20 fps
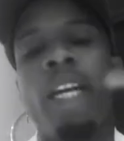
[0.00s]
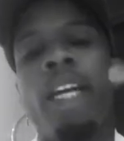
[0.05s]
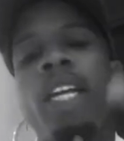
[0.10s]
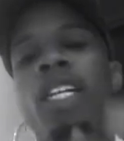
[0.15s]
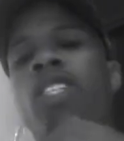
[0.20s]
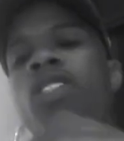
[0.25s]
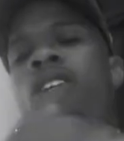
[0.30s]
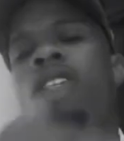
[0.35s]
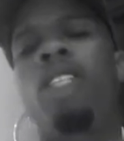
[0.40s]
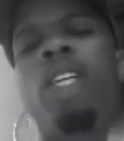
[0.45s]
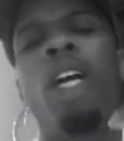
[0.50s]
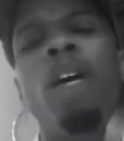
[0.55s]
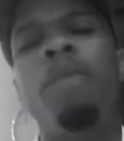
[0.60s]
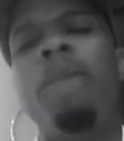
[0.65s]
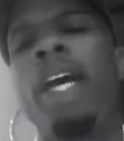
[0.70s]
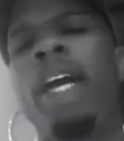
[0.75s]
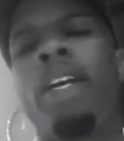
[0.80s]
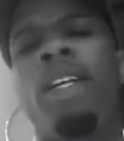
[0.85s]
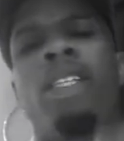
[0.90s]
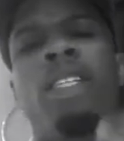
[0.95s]
The internet
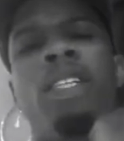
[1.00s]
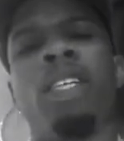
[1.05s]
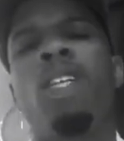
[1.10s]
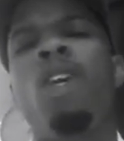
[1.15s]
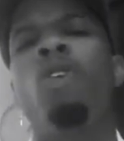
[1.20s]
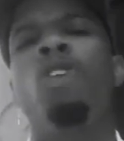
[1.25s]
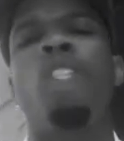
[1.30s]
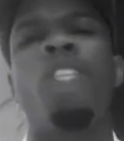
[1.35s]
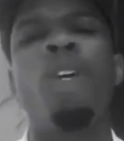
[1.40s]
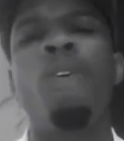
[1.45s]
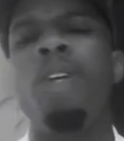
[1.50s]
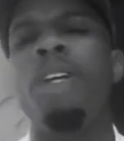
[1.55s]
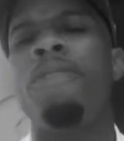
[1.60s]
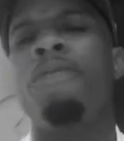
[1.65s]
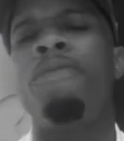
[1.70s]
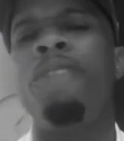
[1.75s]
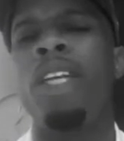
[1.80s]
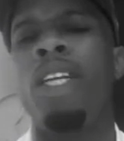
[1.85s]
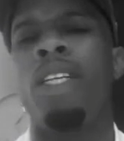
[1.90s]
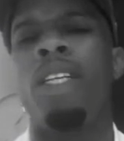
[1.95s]
starts coming at her and saying, yo,
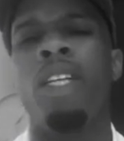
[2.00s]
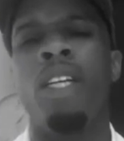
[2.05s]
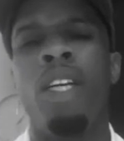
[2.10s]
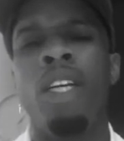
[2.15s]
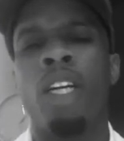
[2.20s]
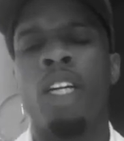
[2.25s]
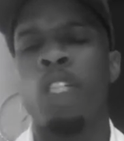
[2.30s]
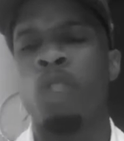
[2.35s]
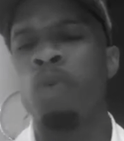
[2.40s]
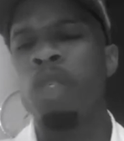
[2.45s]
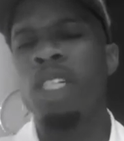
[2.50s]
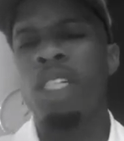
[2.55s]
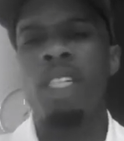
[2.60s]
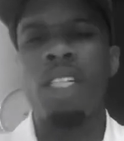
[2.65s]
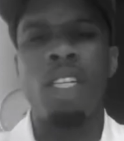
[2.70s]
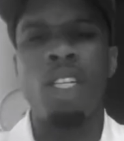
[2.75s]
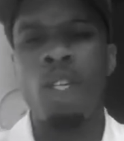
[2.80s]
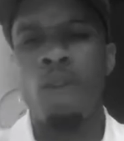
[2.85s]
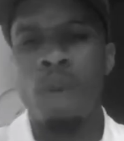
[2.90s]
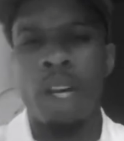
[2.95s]
show your feet. Because
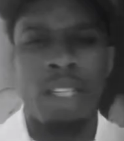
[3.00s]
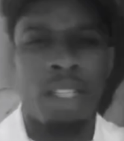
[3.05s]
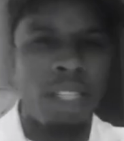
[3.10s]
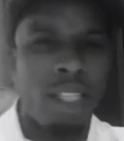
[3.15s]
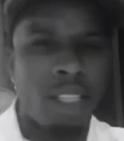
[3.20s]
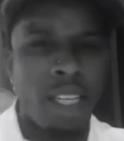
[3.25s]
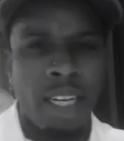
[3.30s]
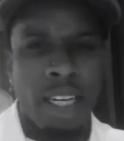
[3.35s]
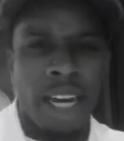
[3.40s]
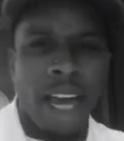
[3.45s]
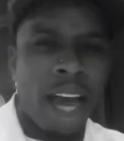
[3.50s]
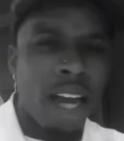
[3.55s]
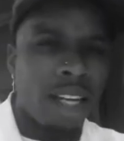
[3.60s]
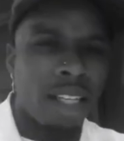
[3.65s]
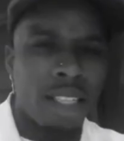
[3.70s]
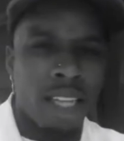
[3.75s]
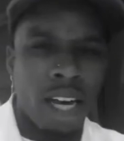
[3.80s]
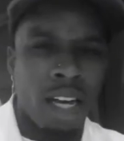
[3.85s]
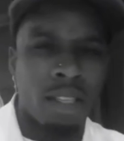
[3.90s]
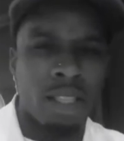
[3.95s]
we're seeing you at
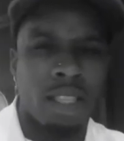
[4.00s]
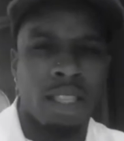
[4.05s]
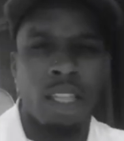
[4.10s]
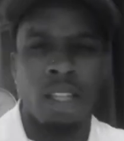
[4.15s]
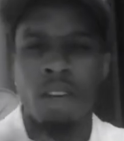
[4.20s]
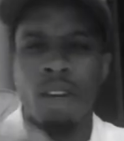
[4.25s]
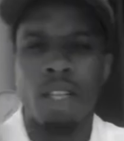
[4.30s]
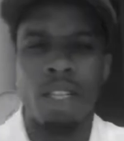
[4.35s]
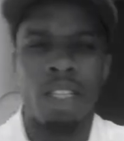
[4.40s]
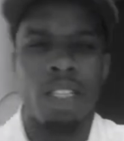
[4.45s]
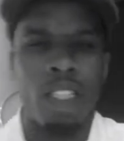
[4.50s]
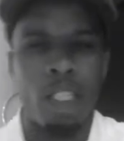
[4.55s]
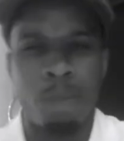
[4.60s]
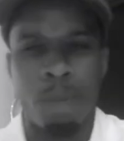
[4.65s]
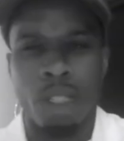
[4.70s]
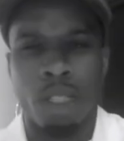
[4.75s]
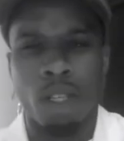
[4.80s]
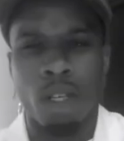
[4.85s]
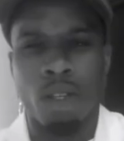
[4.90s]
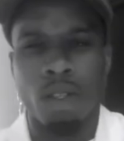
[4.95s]
DJ Khaled's house and you're on
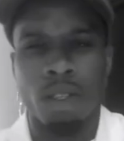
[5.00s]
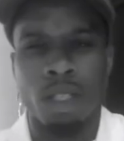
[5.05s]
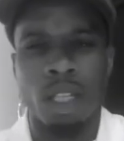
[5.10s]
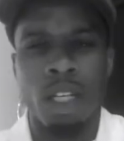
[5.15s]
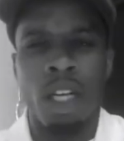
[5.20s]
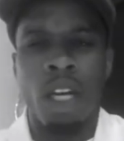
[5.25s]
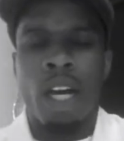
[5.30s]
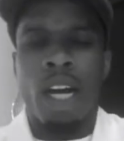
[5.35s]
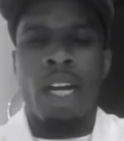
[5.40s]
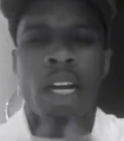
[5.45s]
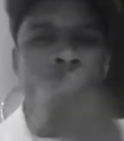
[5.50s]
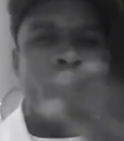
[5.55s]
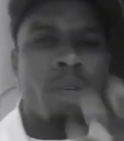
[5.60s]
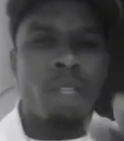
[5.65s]
your tippy toes.